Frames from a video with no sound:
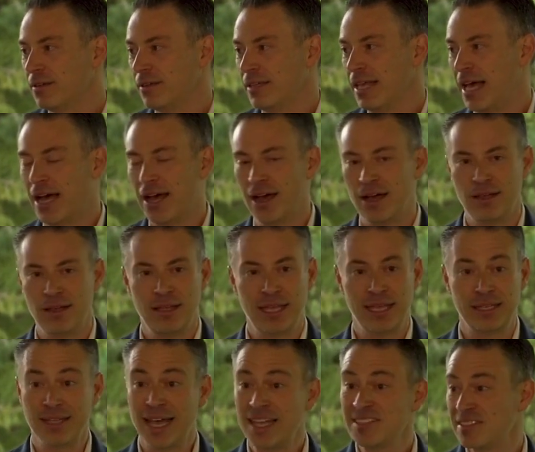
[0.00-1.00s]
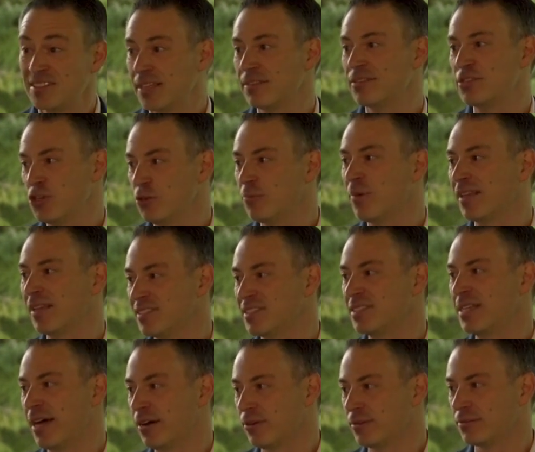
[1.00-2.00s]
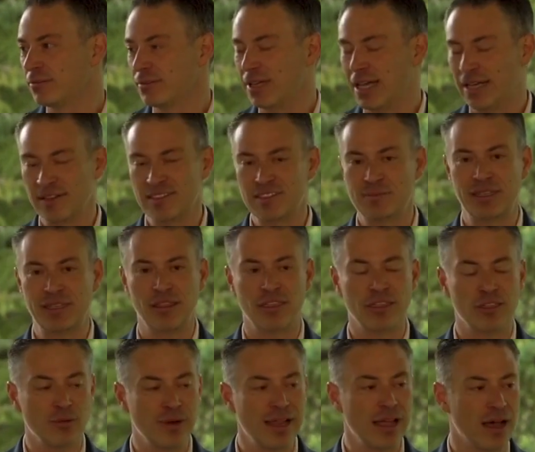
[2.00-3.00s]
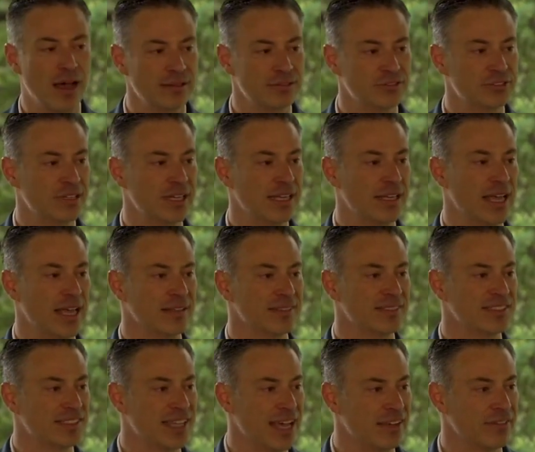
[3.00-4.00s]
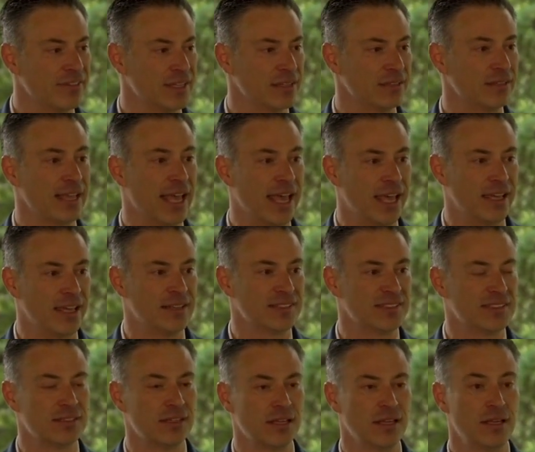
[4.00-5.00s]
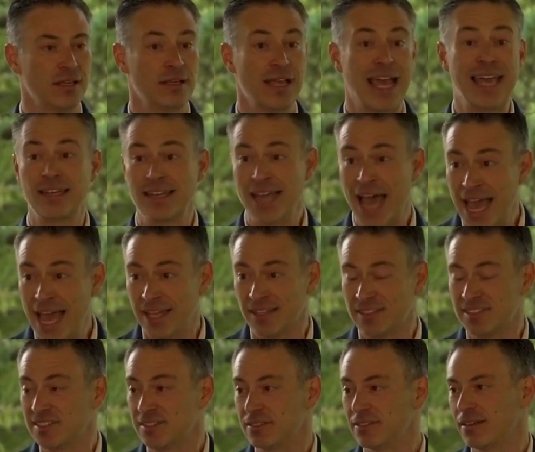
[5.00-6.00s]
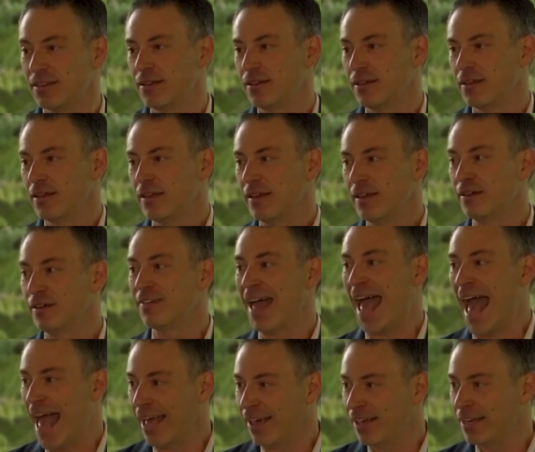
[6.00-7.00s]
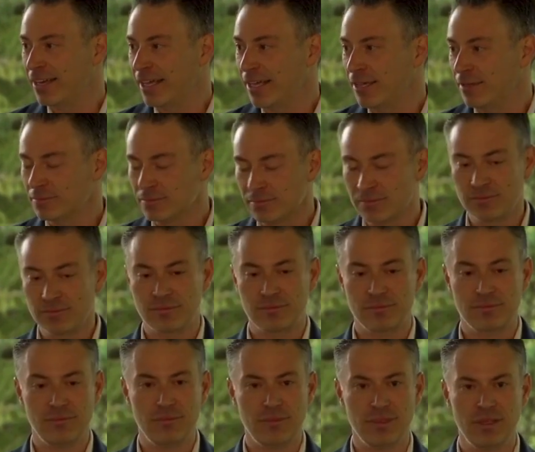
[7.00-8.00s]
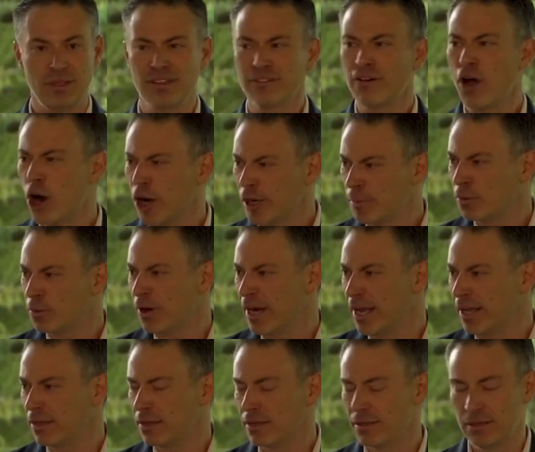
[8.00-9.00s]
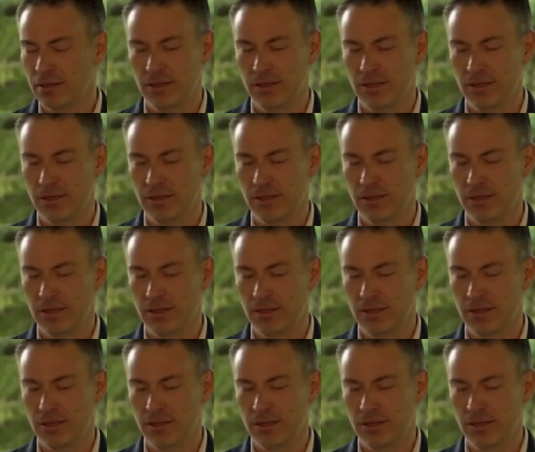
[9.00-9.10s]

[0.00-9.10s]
in less than 2 months now. And it's been 307 days and nights of agony, of heartbreak.